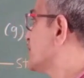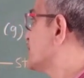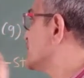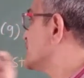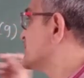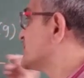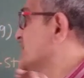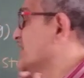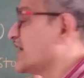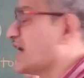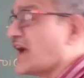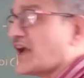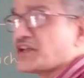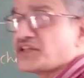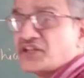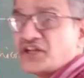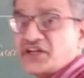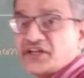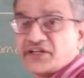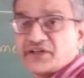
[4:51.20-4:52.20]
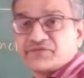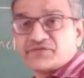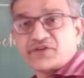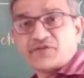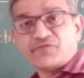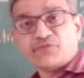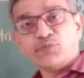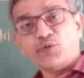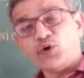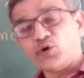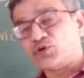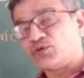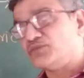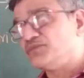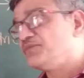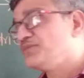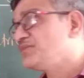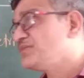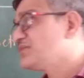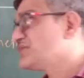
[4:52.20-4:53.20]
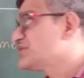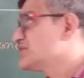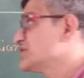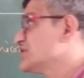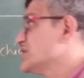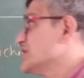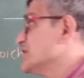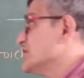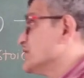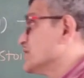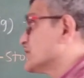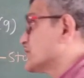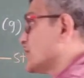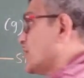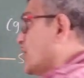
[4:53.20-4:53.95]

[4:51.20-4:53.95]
of this reaction in terms of mole. So